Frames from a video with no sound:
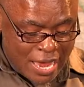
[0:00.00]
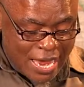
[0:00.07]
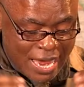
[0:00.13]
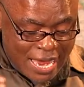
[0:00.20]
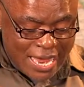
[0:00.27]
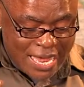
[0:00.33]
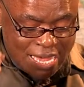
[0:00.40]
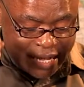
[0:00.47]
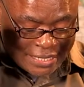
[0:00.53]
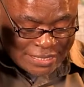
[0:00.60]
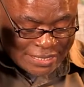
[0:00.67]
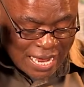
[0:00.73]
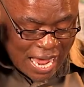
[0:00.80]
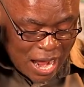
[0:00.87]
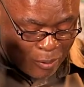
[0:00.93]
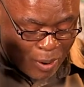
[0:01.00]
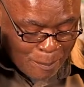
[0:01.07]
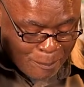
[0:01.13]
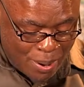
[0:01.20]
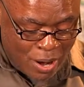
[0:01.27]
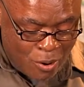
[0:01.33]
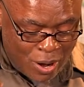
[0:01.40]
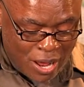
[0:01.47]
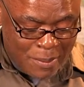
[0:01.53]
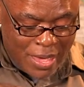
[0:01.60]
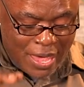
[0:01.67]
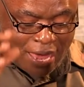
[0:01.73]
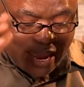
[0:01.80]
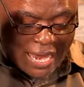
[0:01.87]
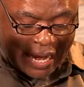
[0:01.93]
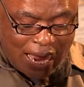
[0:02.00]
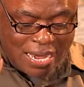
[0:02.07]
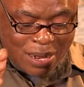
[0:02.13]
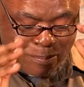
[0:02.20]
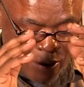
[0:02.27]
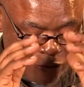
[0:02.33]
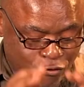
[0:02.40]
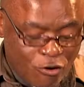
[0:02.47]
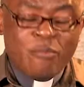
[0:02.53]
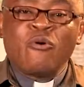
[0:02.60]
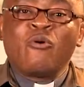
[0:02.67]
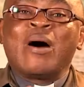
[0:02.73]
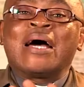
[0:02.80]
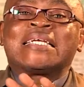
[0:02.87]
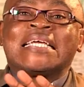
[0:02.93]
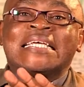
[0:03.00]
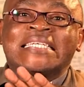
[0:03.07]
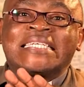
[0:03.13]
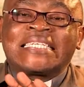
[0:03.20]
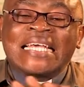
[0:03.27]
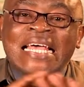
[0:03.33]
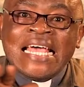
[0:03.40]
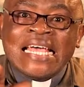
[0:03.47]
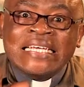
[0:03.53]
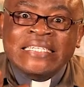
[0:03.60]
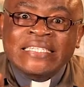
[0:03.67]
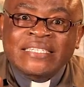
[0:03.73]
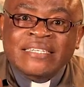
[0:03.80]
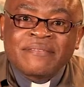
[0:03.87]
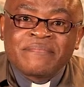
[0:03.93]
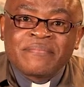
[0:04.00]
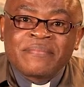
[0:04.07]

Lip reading: He is our power. He can perform what he says.